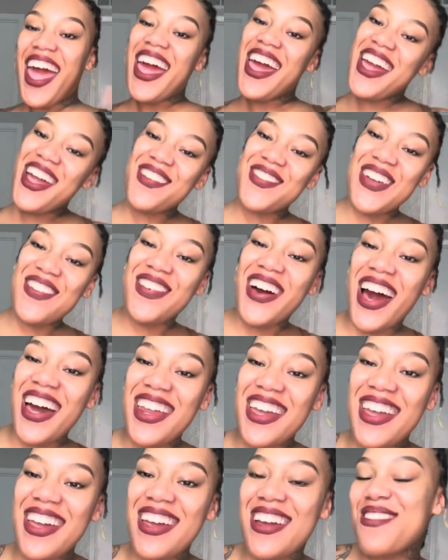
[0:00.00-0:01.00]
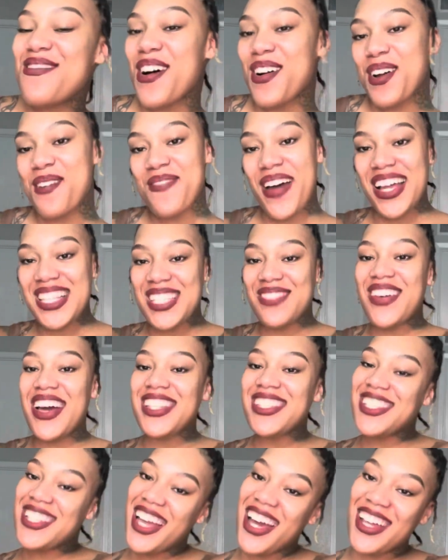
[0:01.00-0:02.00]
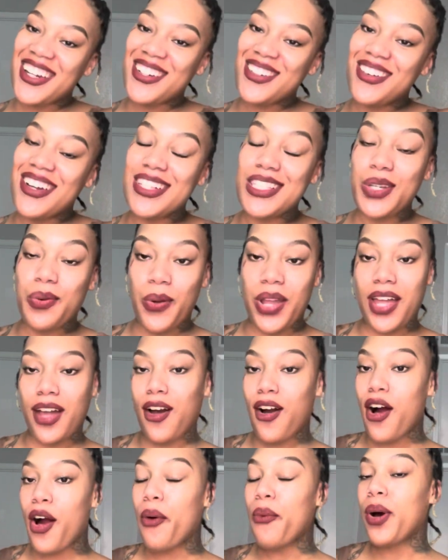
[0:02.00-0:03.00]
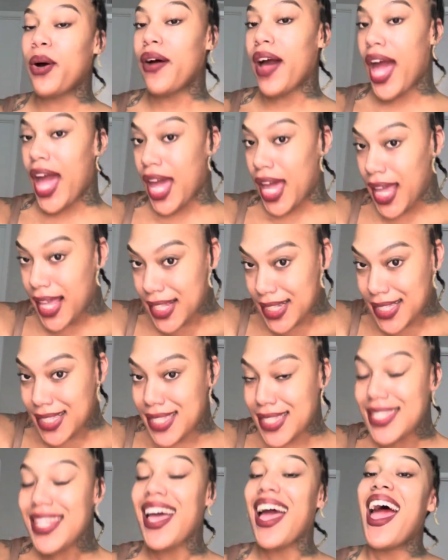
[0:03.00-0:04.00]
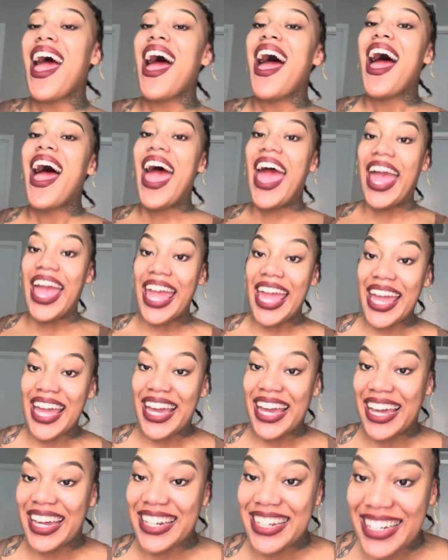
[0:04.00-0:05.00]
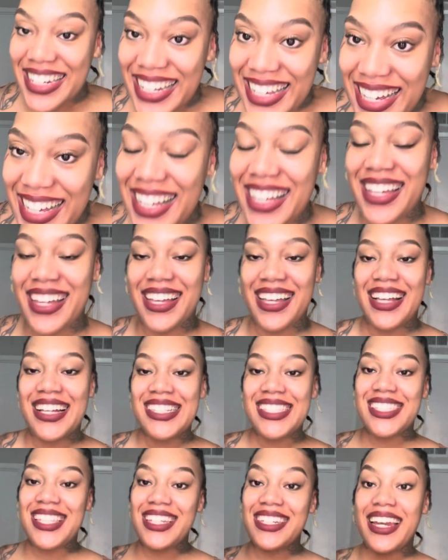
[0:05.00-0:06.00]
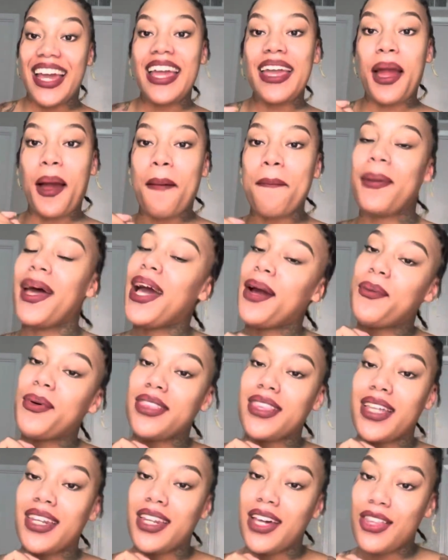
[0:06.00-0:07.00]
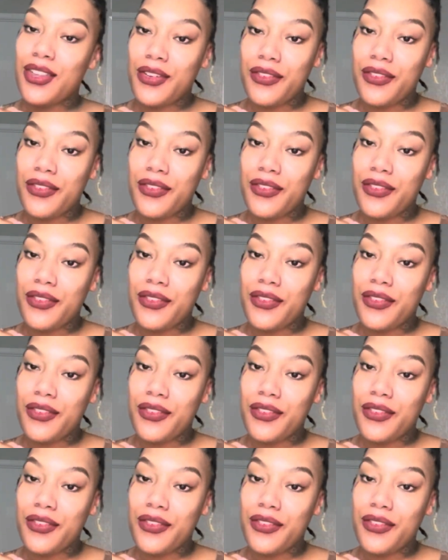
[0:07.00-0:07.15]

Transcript: Hey everybody, welcome back to my channel. It's queencaldwellx, and today I'm back with another